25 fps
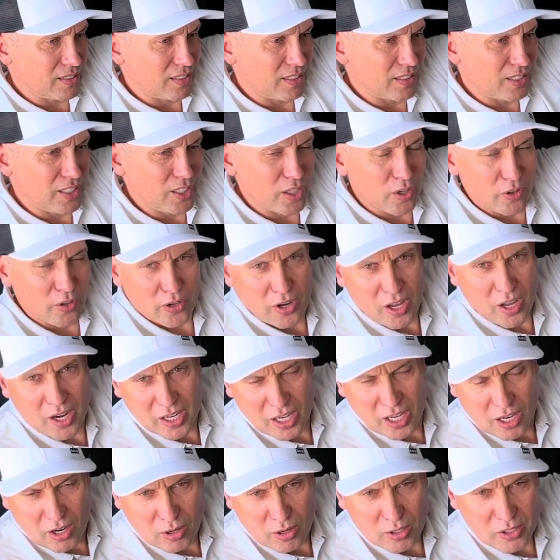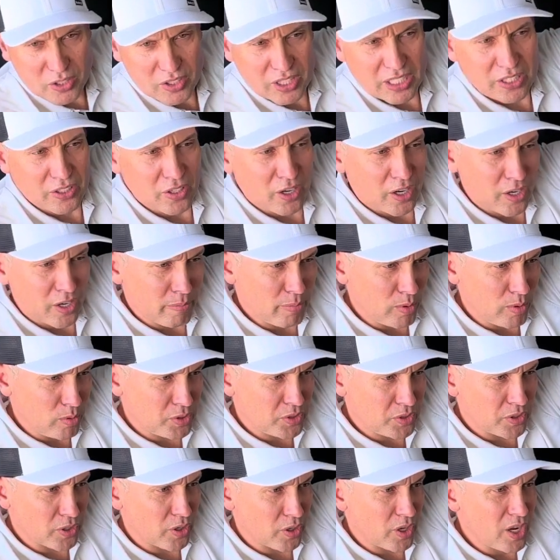not in a car seat, they're not in a
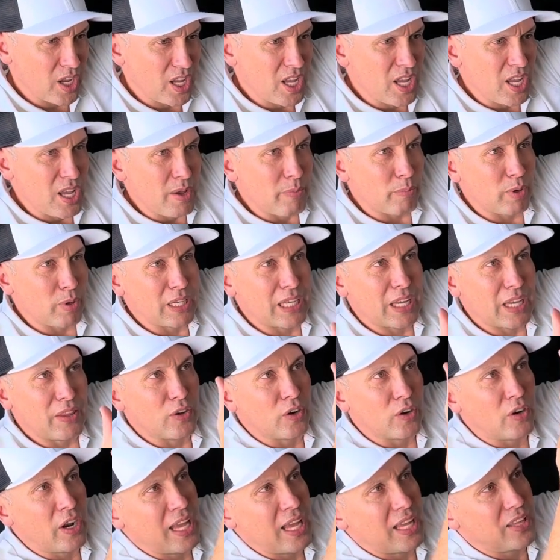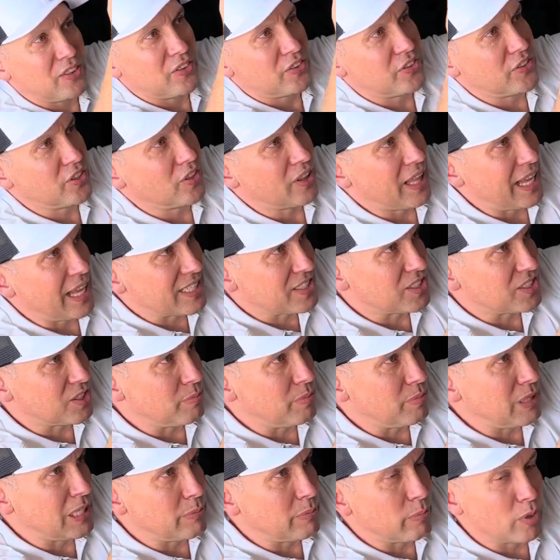booster, but yet their head still has to
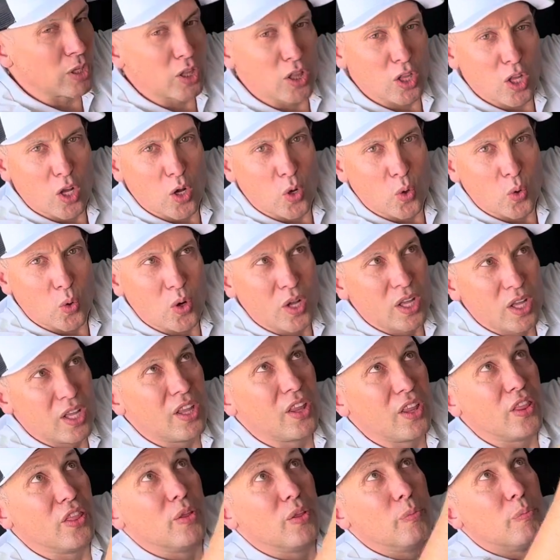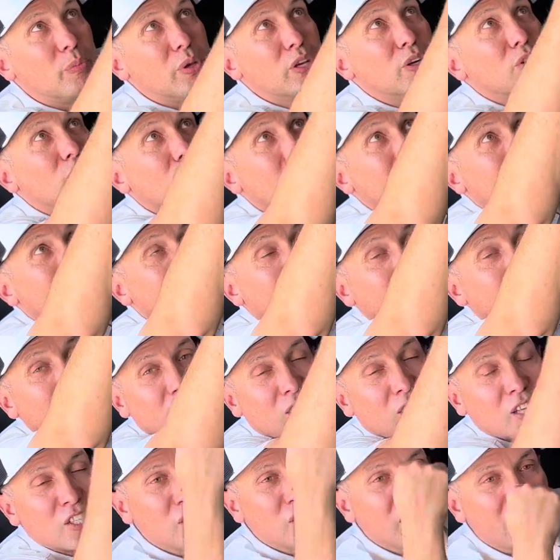be below the pillar and not
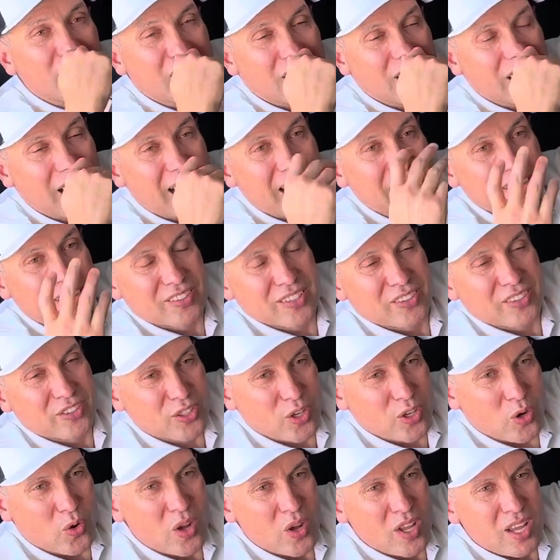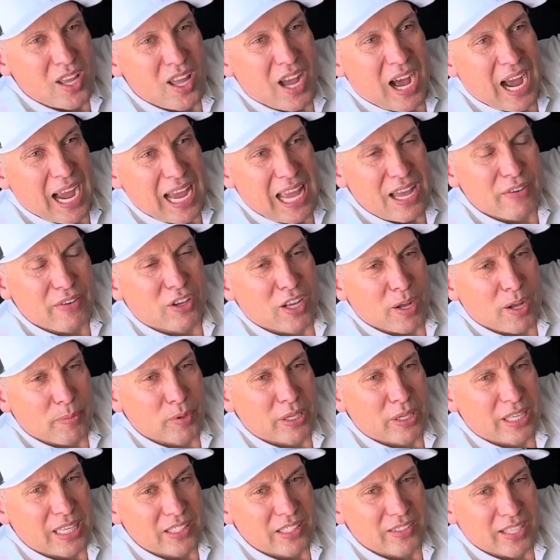touching the glass. And so I have a couple
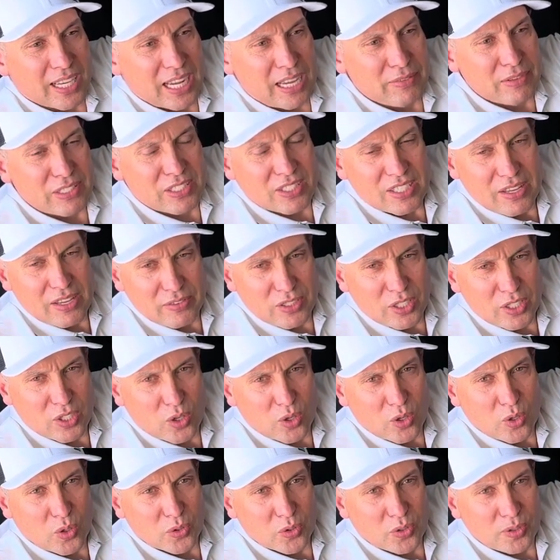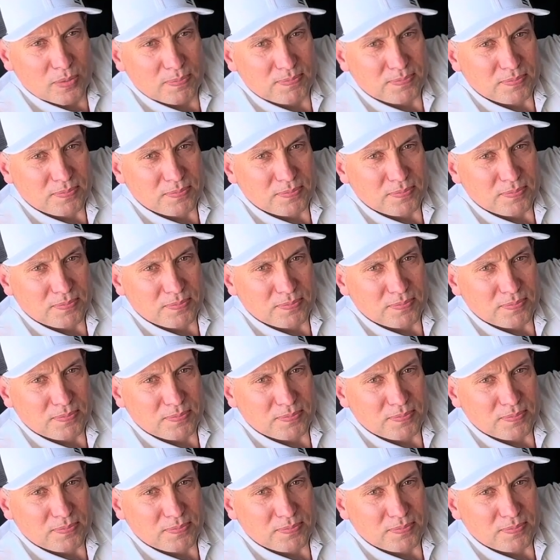kids, like I have a 7-year-old.